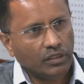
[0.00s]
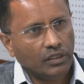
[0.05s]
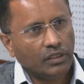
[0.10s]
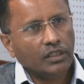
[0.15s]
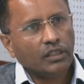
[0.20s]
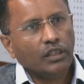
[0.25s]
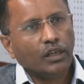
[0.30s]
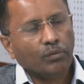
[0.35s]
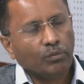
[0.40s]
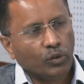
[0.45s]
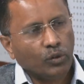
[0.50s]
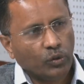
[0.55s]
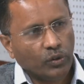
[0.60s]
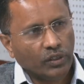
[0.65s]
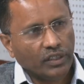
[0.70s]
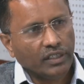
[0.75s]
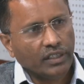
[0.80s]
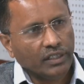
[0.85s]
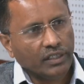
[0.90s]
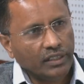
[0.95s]
uploading
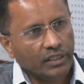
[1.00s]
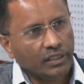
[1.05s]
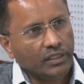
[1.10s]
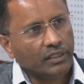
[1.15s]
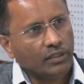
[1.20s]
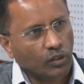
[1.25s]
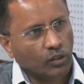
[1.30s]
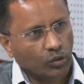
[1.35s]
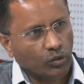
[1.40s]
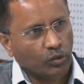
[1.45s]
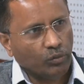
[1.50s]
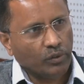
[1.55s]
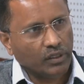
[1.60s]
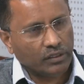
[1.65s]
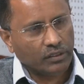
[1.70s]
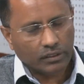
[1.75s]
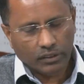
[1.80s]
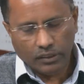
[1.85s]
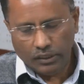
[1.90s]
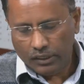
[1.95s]
any
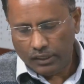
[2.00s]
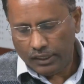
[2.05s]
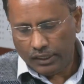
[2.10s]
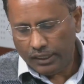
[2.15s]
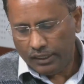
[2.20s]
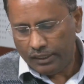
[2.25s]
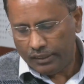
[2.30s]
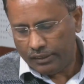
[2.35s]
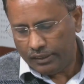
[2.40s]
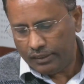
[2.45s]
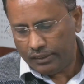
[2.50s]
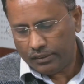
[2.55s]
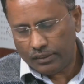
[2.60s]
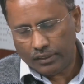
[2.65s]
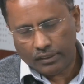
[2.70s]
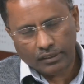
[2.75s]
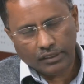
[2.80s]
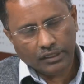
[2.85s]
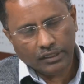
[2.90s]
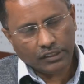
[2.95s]
documents. And these are
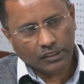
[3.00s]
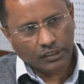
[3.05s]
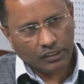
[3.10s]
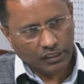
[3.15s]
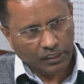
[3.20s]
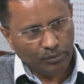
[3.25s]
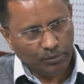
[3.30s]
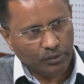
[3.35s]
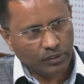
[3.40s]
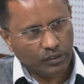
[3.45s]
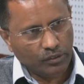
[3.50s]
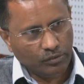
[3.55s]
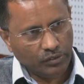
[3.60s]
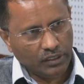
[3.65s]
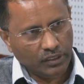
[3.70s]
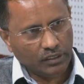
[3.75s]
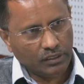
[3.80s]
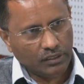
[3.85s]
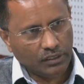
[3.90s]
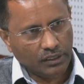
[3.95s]
the steps which
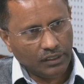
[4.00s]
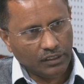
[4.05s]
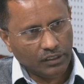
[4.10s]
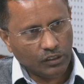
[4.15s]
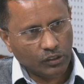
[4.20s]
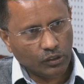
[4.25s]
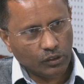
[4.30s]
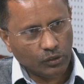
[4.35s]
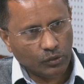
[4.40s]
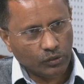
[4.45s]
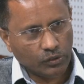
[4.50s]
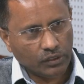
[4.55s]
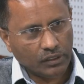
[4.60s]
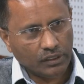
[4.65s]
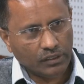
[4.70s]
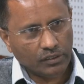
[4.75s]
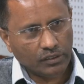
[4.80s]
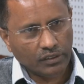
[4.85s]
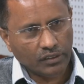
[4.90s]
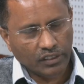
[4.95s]
the
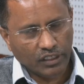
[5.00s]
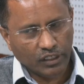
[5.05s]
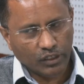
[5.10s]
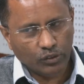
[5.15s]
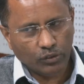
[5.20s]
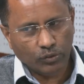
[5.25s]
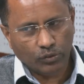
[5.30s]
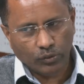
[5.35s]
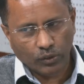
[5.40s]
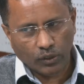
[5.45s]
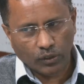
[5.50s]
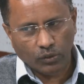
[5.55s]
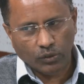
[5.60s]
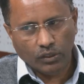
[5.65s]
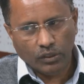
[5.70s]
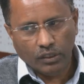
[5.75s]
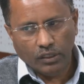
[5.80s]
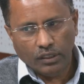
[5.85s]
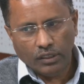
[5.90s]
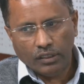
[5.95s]
institutions need to follow.
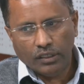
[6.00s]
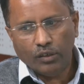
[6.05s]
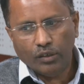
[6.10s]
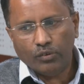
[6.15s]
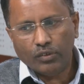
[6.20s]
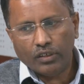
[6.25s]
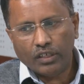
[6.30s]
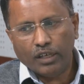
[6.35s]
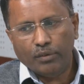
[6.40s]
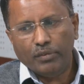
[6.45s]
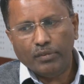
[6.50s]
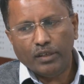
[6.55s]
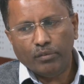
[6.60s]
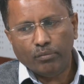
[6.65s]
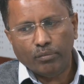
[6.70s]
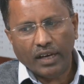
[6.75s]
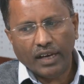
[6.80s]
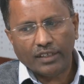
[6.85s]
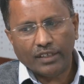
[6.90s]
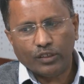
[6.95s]
Now coming
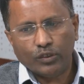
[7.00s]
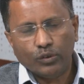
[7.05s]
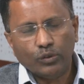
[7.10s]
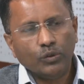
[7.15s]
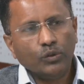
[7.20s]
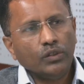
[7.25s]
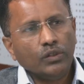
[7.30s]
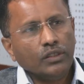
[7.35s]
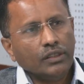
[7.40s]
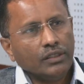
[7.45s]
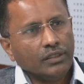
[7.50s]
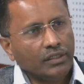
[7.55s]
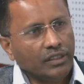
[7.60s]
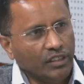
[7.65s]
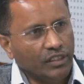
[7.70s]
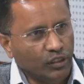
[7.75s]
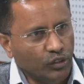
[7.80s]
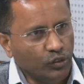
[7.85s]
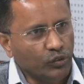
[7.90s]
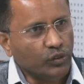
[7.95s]
back to the
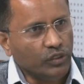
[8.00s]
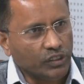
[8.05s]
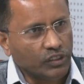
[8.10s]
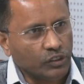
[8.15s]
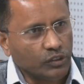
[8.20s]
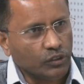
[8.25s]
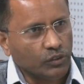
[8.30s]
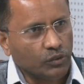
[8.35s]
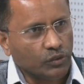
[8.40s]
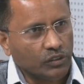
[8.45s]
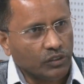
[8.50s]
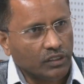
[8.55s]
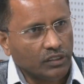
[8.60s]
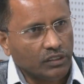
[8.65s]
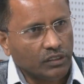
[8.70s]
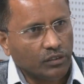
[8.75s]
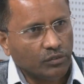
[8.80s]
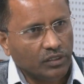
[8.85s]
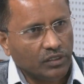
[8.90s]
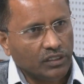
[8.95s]
new institutions,
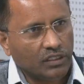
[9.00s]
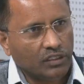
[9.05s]
which is